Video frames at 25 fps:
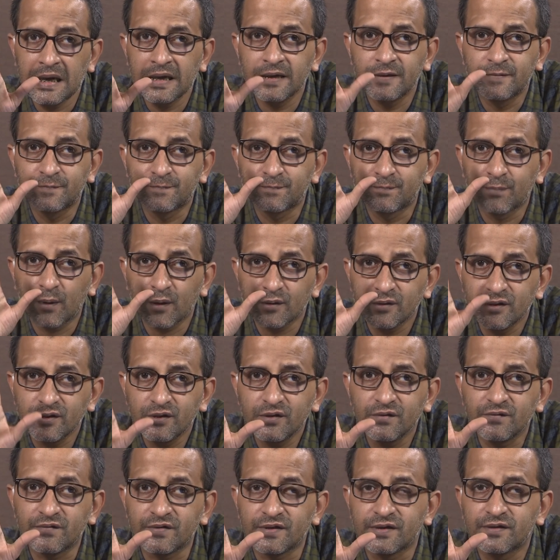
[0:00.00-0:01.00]
And
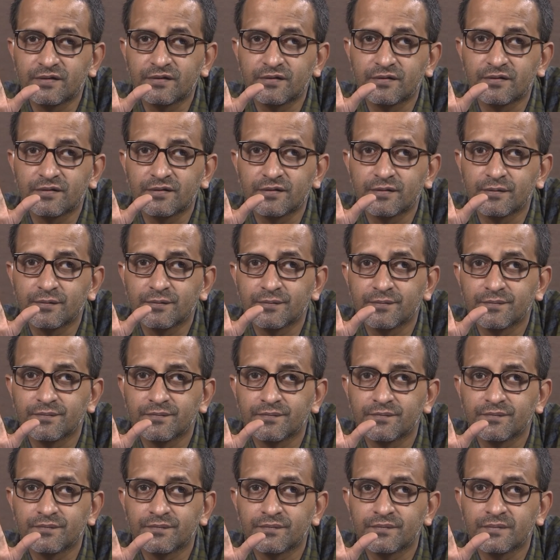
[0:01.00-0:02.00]
positivists
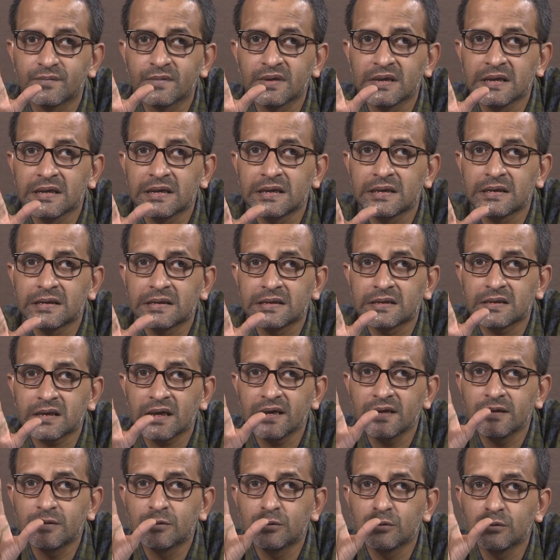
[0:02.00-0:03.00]

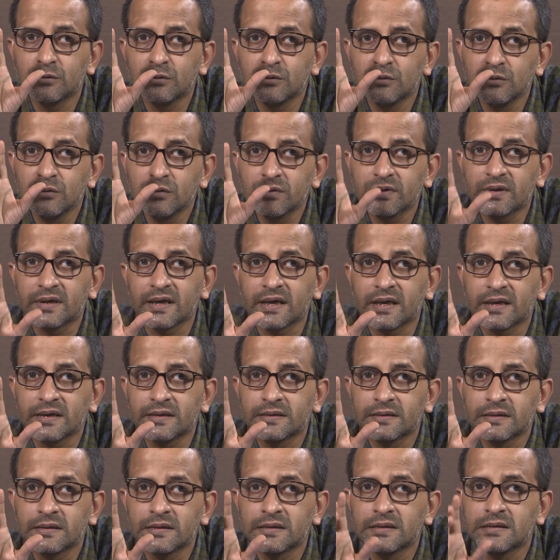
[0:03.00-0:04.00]
try to look
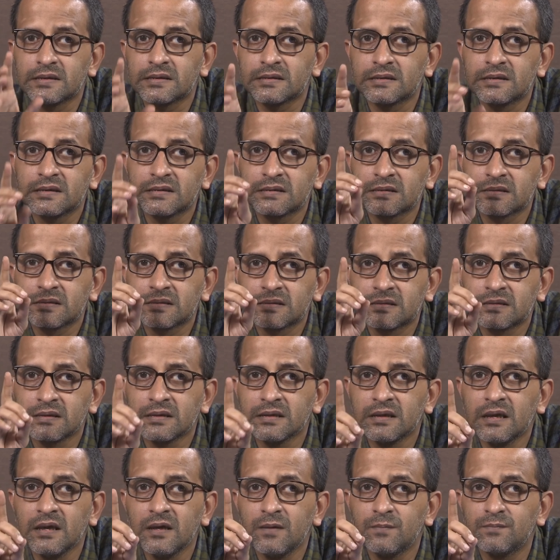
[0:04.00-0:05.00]
at the
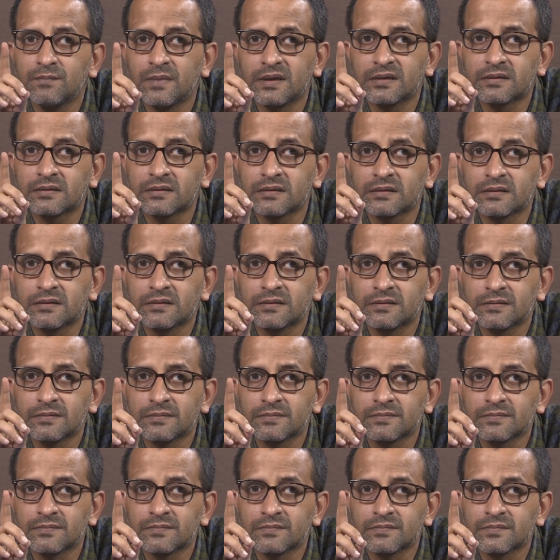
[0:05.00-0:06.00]
single method
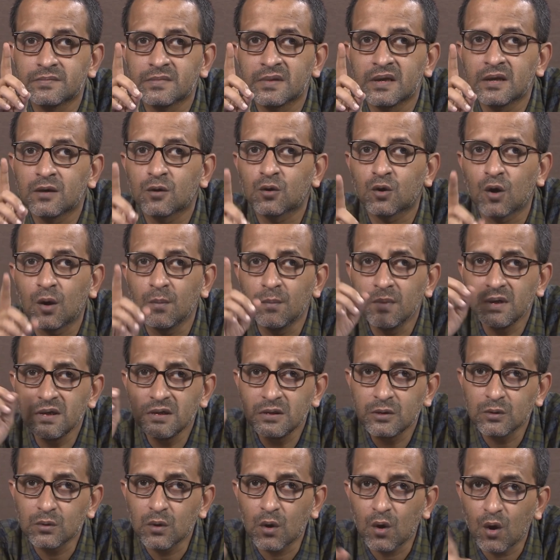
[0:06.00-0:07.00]

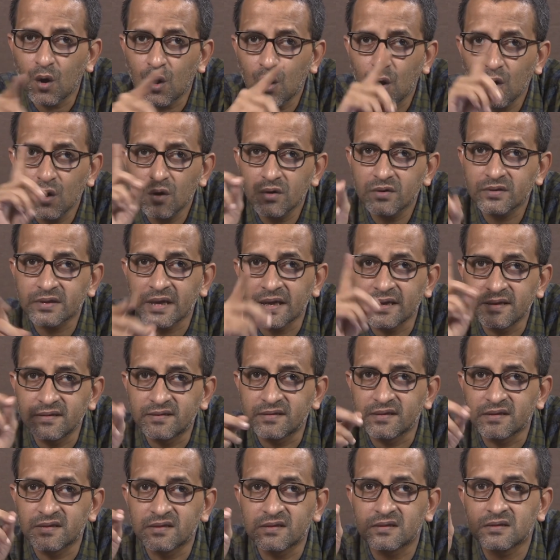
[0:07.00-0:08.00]
common to all
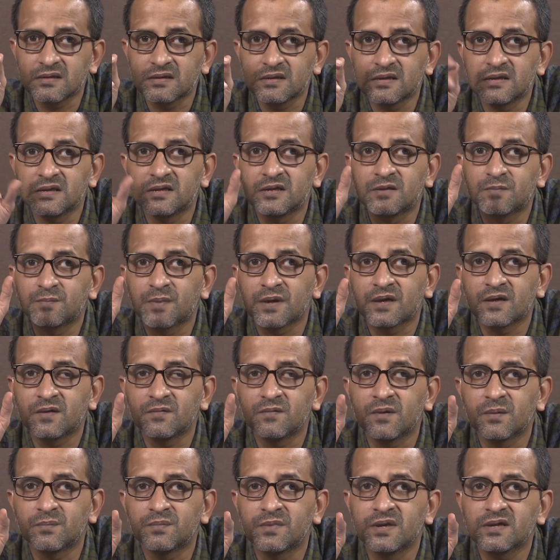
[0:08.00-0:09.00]
sciences
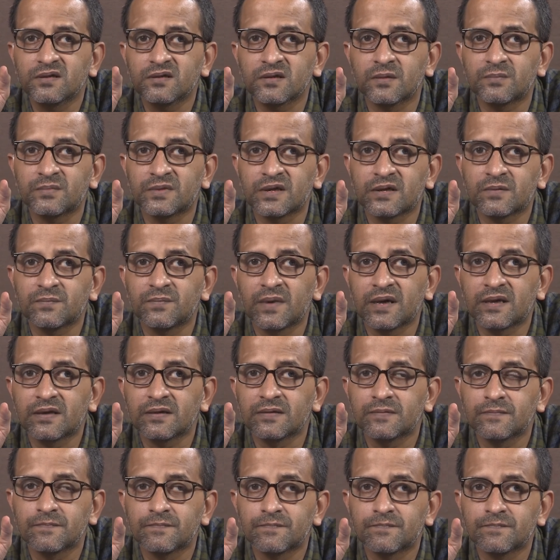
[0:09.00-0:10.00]
irrespective of their subject
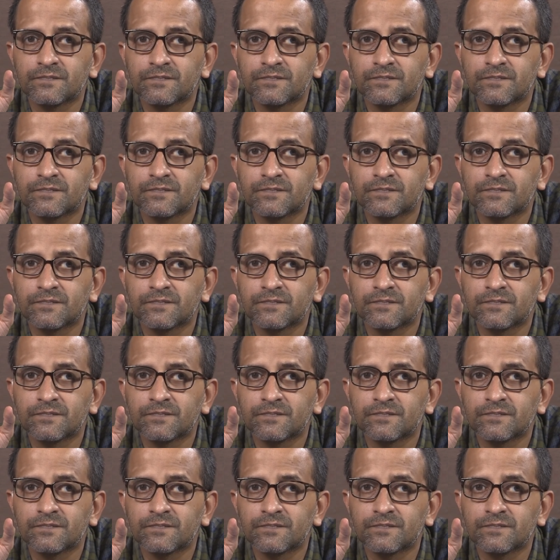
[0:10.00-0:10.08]
matter.